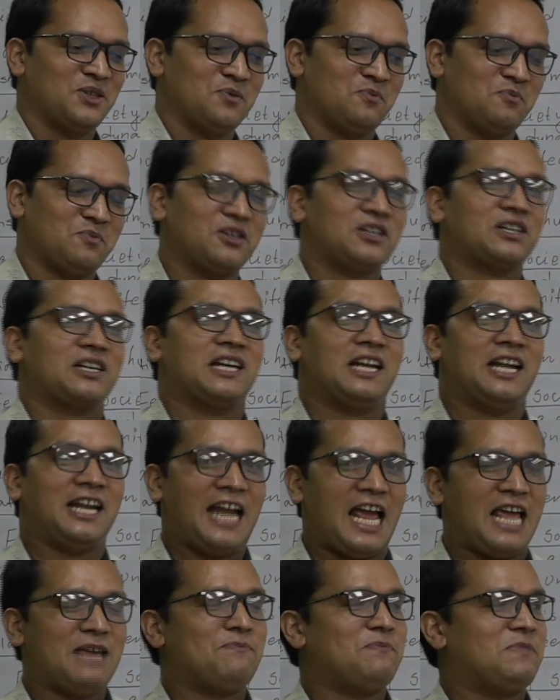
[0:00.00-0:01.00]
but
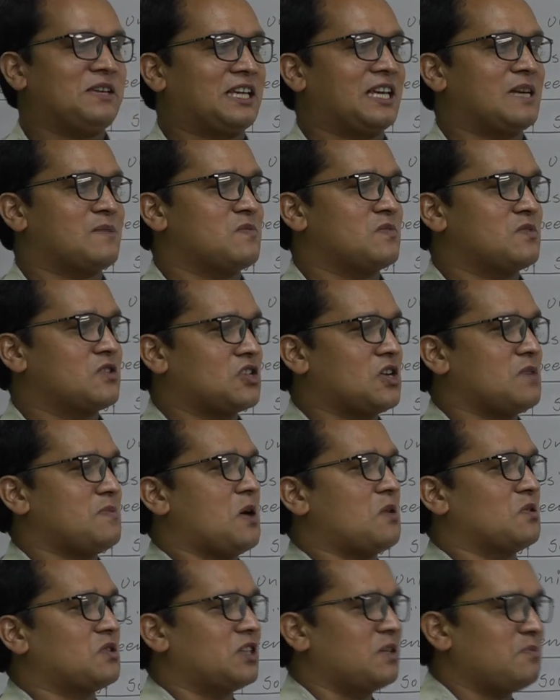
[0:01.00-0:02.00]
life became
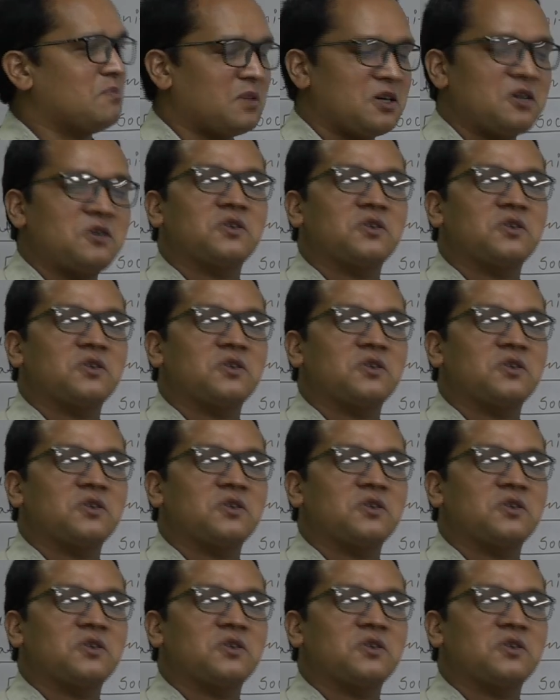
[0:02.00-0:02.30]
somehow simple